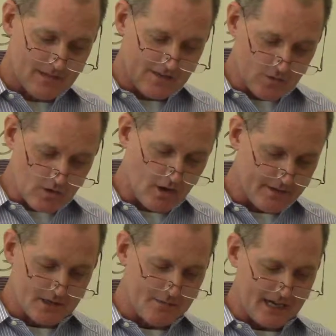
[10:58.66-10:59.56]
if you call
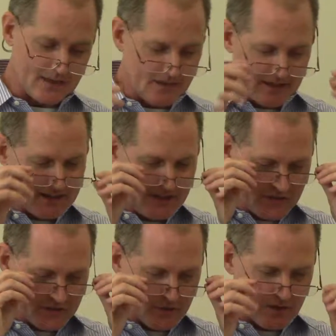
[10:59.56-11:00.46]
them to mind among the
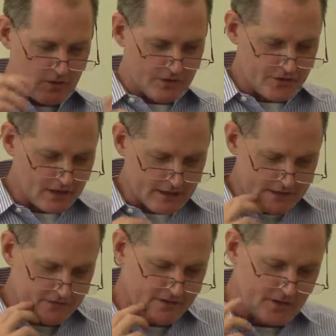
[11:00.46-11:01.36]
nations where the Lord your God
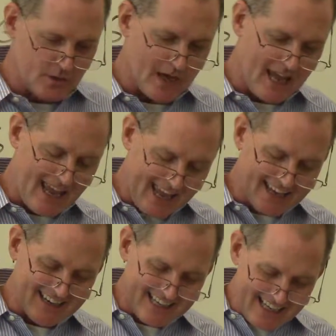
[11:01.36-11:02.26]
has driven you,
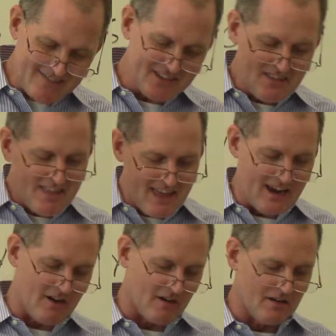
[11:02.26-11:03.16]
and even
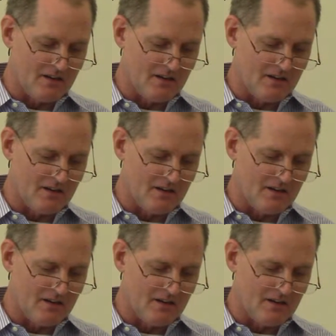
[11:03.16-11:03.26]
there,